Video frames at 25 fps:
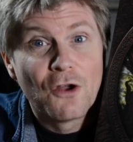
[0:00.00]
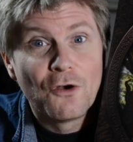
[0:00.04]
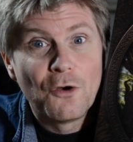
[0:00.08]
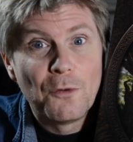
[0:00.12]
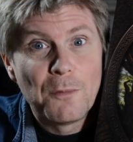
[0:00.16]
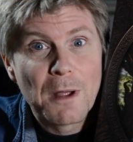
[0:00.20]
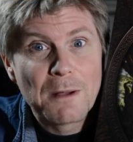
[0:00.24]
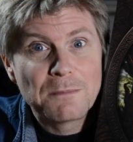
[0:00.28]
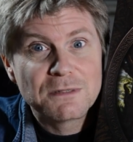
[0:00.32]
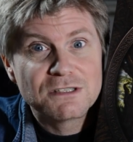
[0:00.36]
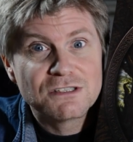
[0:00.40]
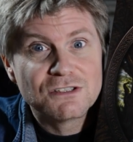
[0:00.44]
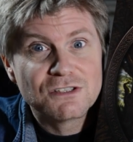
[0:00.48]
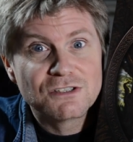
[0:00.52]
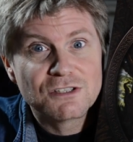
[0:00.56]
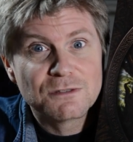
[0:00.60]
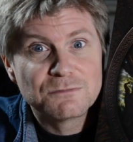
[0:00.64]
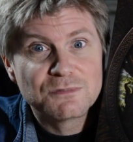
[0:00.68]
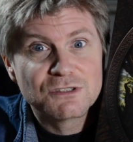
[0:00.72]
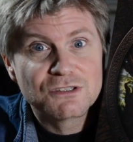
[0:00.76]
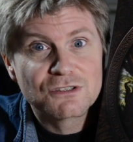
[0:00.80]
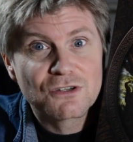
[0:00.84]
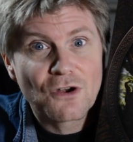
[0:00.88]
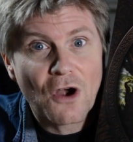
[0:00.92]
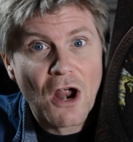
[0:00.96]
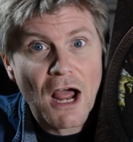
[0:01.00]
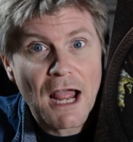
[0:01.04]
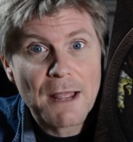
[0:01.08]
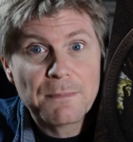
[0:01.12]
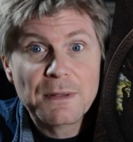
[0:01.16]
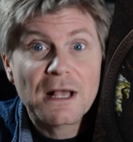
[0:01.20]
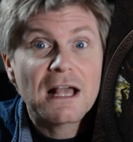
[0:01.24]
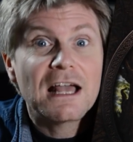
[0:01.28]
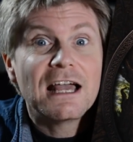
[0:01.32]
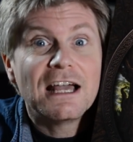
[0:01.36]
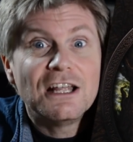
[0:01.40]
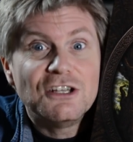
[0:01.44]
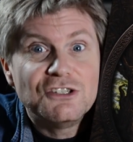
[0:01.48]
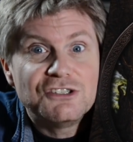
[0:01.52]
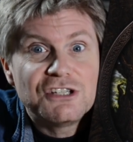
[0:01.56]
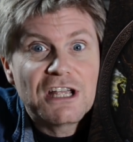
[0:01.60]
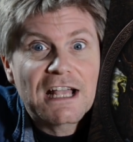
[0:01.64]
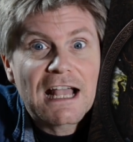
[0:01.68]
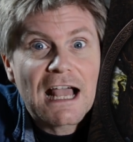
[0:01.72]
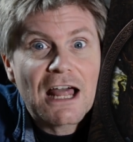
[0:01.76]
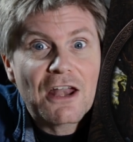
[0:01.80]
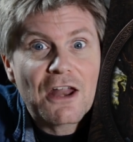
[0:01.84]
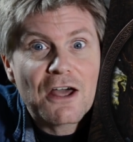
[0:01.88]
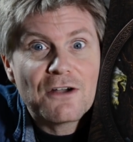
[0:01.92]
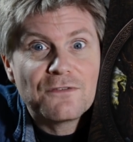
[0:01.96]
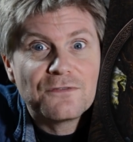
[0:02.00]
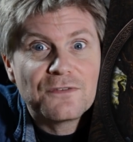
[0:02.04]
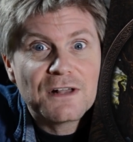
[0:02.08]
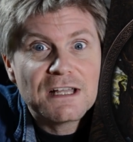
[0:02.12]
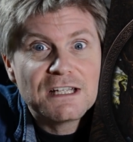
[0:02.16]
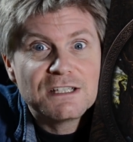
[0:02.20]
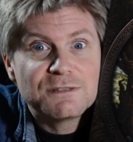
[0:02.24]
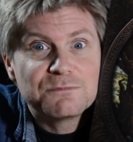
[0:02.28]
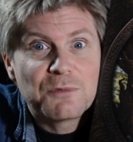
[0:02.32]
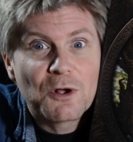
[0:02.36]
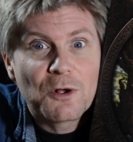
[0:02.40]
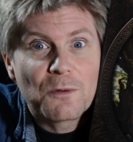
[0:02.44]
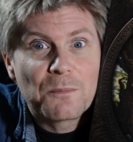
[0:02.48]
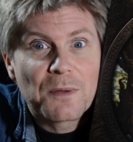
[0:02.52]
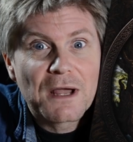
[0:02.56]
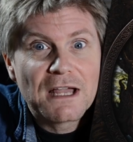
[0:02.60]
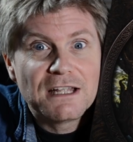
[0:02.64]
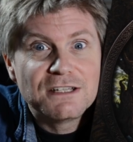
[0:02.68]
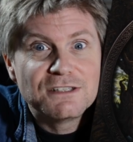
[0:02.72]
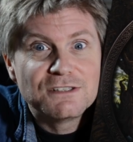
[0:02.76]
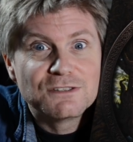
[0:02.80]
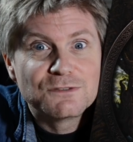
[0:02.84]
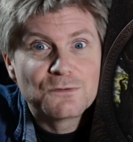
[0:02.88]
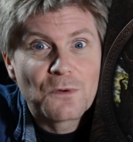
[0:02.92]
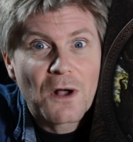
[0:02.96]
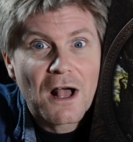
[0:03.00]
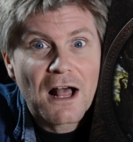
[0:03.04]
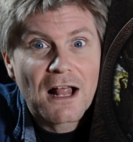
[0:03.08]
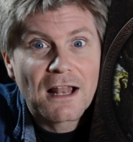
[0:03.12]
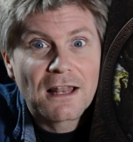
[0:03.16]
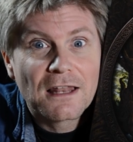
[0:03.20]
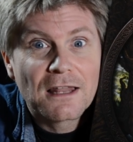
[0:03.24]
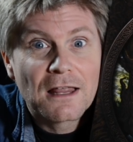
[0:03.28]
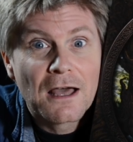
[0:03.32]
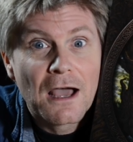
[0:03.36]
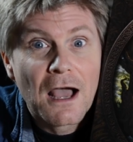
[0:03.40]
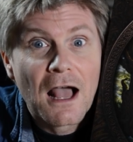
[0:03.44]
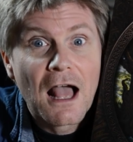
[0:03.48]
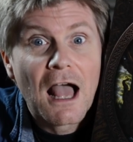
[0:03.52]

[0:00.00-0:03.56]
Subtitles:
Remember to subscribe and check out our Facebook page as well.